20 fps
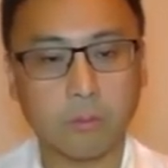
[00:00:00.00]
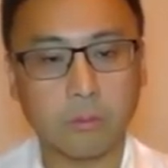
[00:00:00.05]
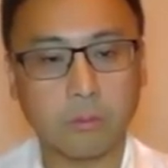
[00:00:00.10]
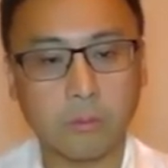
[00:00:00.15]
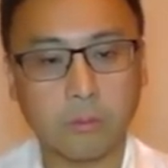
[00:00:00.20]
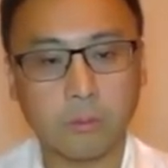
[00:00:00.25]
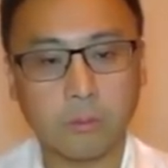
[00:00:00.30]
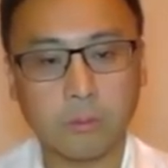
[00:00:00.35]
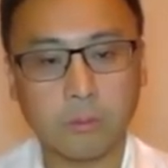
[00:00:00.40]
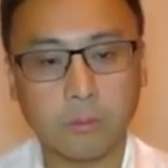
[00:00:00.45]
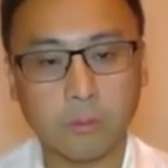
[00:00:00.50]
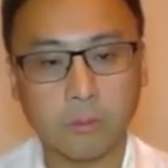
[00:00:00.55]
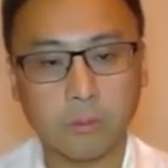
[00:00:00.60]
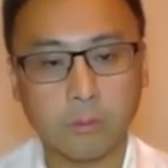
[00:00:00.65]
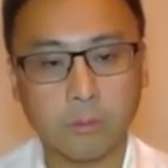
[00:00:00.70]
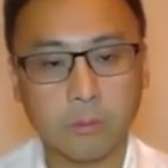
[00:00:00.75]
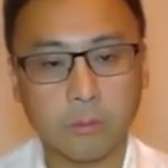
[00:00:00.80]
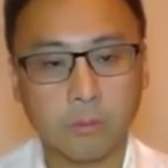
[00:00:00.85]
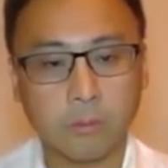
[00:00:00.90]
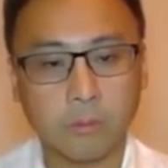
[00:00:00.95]

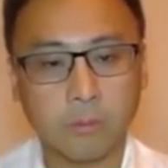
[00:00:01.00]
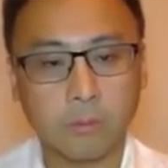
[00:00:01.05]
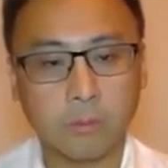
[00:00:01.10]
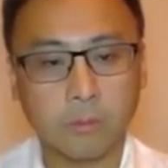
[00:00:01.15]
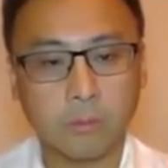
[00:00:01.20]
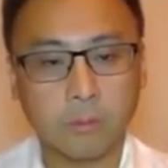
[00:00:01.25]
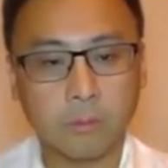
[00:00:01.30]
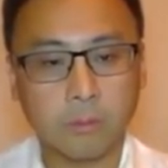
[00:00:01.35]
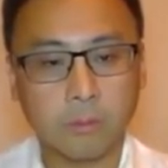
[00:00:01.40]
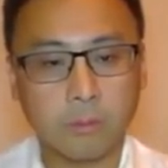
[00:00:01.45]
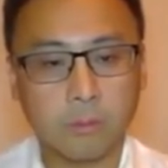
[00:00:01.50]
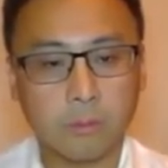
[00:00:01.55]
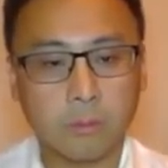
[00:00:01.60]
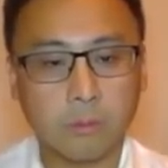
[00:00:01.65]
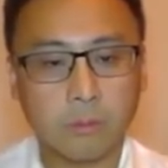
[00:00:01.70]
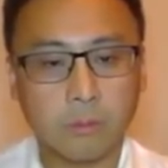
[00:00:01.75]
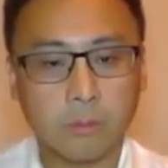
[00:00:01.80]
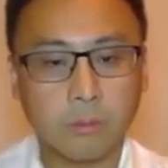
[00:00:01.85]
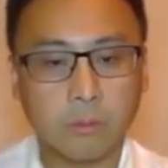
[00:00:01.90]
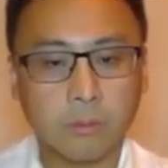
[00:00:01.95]

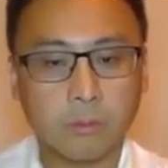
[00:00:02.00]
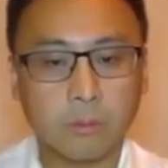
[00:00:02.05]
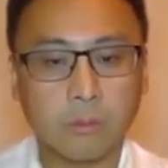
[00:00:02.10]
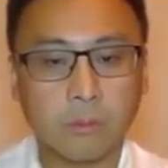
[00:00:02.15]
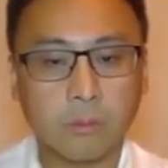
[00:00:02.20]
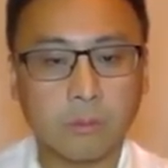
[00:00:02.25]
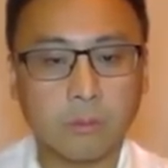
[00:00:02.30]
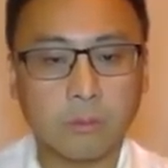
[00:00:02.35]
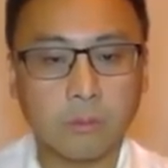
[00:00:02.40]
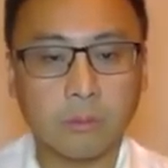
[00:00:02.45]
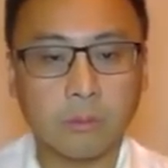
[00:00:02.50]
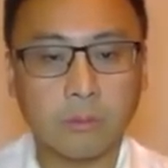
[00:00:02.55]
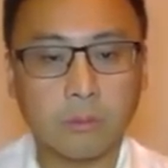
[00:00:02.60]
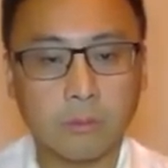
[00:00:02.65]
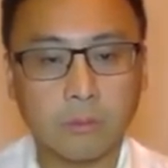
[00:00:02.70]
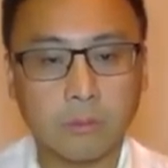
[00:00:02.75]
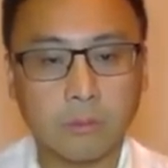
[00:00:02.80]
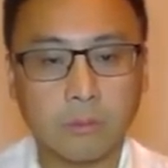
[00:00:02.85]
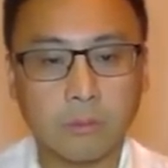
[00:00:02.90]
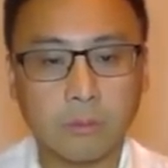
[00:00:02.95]

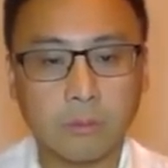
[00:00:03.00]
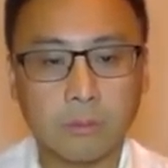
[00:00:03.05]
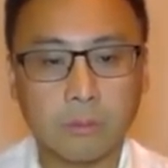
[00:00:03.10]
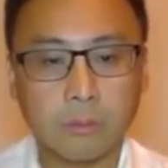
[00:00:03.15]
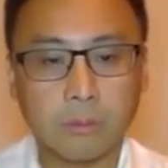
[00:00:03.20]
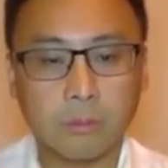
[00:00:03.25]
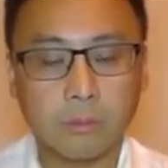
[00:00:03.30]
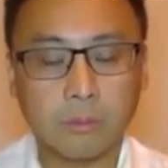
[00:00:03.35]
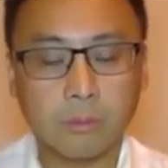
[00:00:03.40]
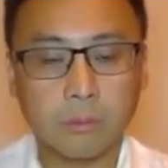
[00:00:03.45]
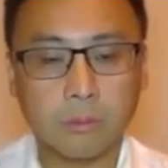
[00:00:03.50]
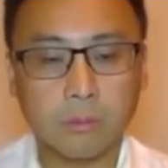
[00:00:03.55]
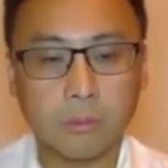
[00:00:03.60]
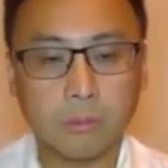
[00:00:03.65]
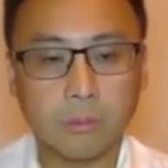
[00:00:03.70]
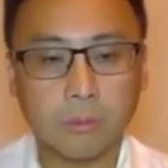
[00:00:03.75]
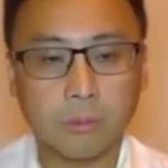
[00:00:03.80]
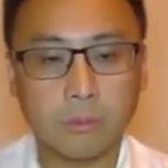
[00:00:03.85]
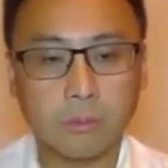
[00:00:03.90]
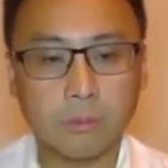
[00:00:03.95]

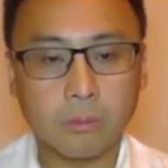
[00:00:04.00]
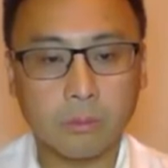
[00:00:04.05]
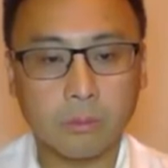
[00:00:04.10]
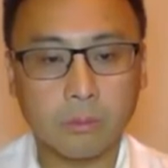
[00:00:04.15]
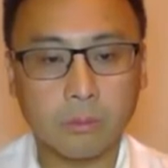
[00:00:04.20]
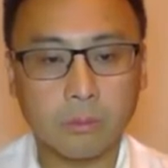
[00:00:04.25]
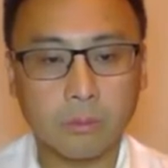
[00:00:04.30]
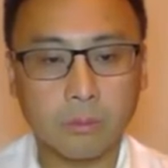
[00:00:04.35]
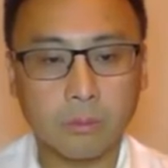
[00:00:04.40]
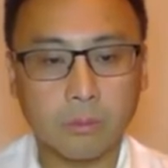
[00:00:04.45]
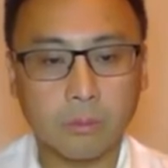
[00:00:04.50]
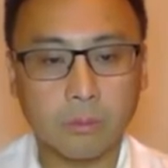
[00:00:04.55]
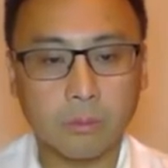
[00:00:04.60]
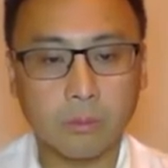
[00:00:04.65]
(not speaking)